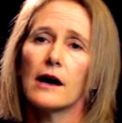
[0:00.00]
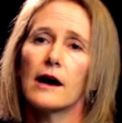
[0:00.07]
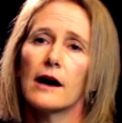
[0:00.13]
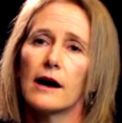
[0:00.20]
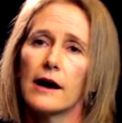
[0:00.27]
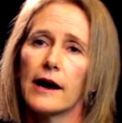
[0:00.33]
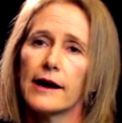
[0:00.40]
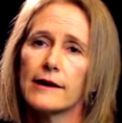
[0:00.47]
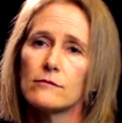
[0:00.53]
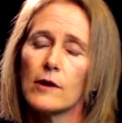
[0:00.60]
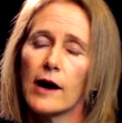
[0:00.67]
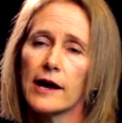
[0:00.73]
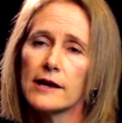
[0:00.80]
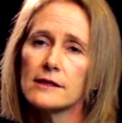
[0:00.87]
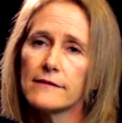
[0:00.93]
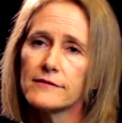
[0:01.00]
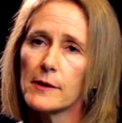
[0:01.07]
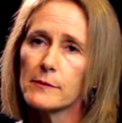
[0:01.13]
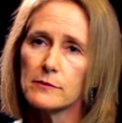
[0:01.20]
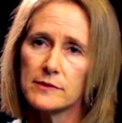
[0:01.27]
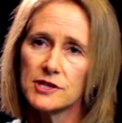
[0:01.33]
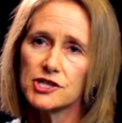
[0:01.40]
Uh, I, I lived
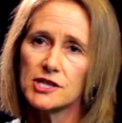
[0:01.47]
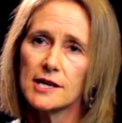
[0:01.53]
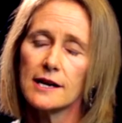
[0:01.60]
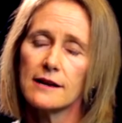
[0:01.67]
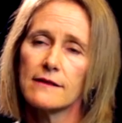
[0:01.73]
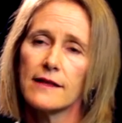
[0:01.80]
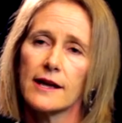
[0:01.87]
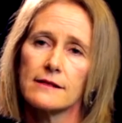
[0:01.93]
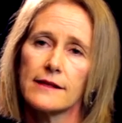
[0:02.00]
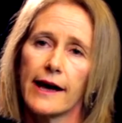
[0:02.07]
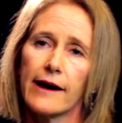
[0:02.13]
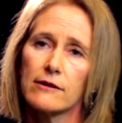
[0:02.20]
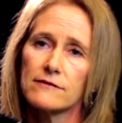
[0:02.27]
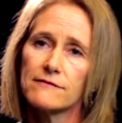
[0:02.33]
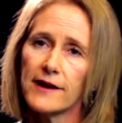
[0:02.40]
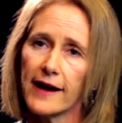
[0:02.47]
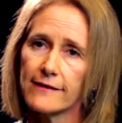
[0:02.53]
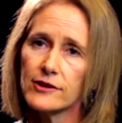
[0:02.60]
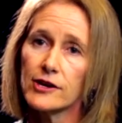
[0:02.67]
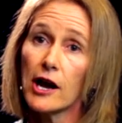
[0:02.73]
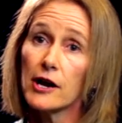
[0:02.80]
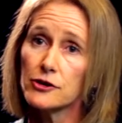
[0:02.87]
up in Michigan and they allowed
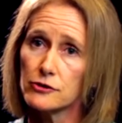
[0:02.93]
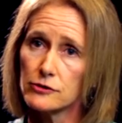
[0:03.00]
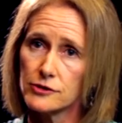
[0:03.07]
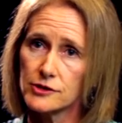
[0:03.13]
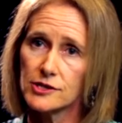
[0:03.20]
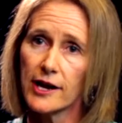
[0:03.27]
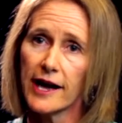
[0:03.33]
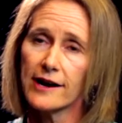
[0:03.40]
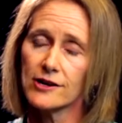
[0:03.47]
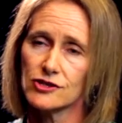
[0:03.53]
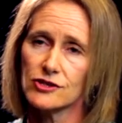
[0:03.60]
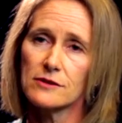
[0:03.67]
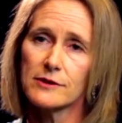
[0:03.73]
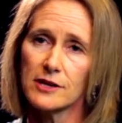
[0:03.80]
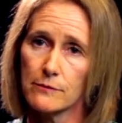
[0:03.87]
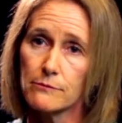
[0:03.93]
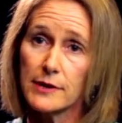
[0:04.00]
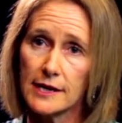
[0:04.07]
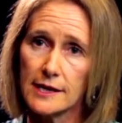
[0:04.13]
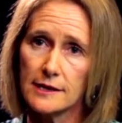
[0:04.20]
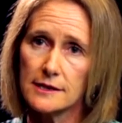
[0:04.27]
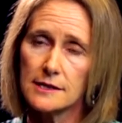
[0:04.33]
five and unders to actually
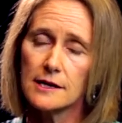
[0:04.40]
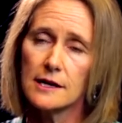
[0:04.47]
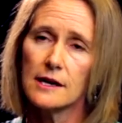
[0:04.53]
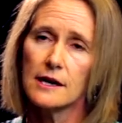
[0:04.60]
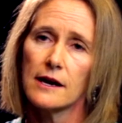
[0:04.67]
compete.